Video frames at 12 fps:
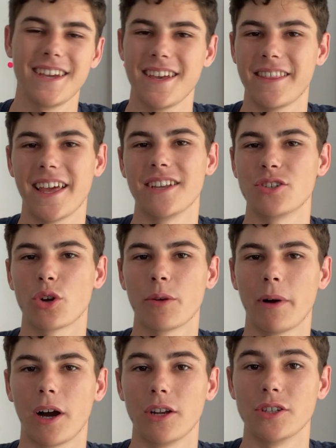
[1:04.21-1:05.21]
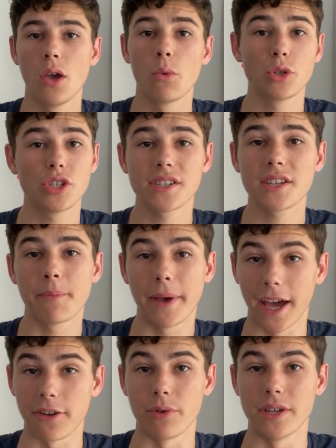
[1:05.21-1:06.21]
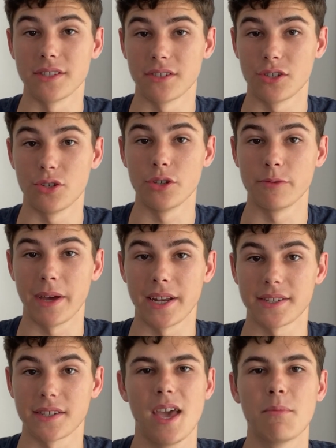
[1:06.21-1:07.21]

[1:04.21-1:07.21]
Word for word: they enjoy biology, which isn't a bad reason to choose medicine,